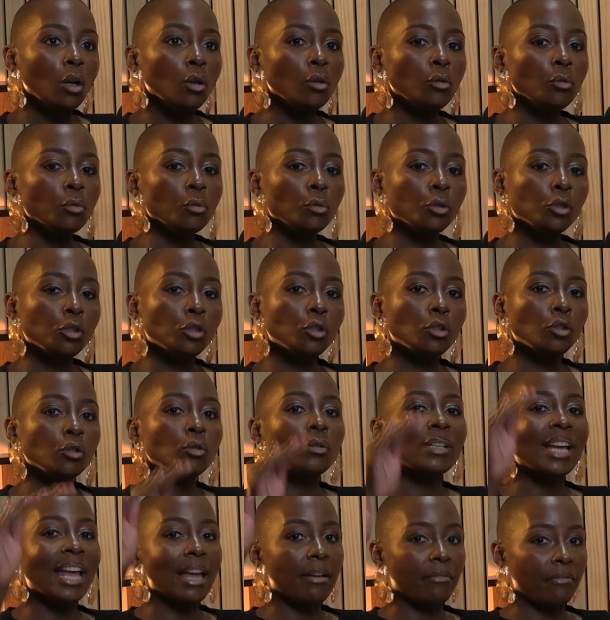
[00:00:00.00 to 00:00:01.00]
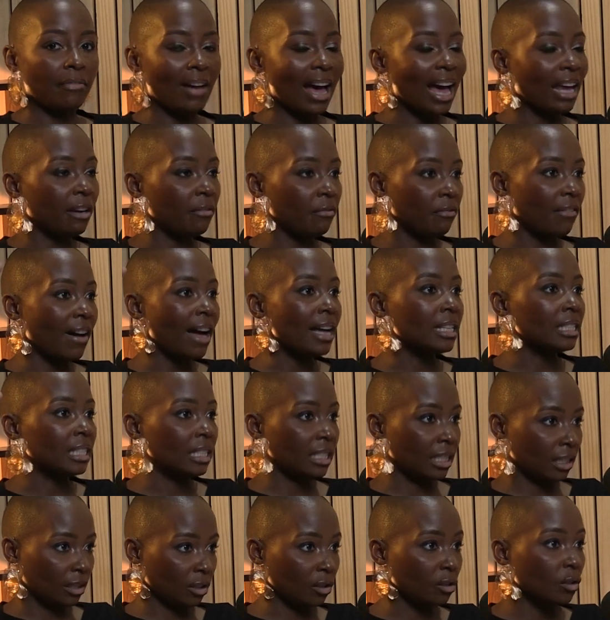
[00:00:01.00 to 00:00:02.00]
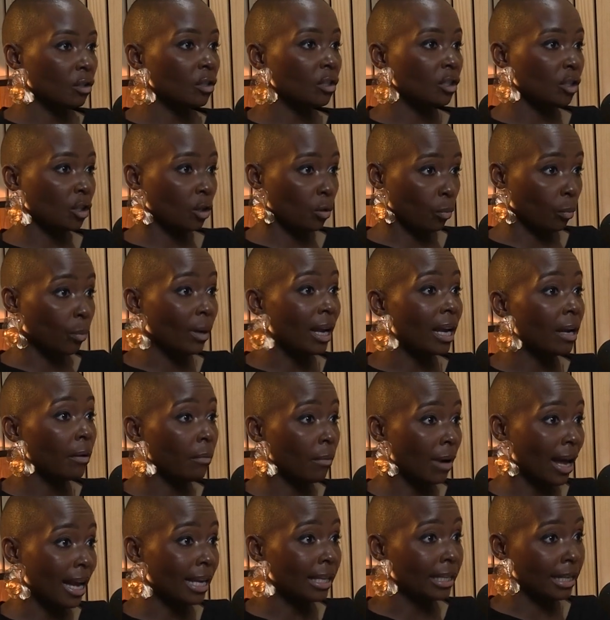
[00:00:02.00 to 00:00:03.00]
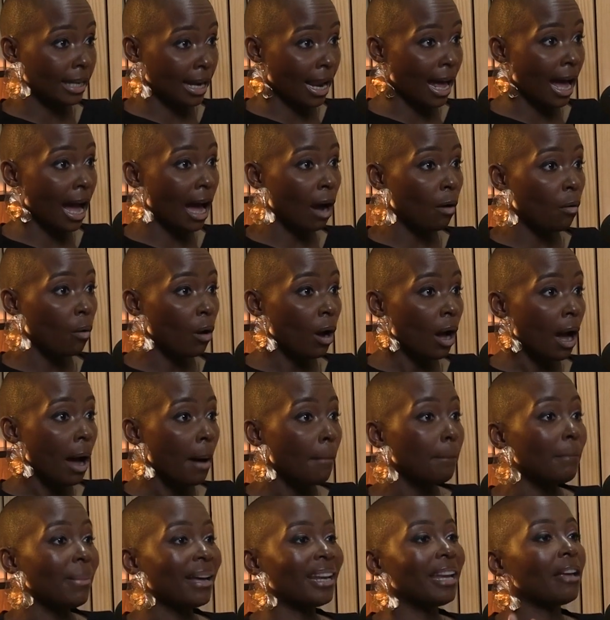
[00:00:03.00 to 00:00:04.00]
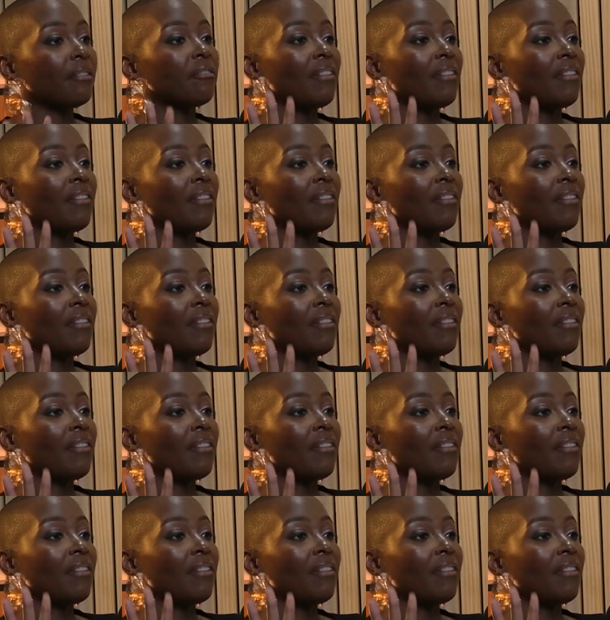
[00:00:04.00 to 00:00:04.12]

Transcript: you should have advanced a certain way right now, but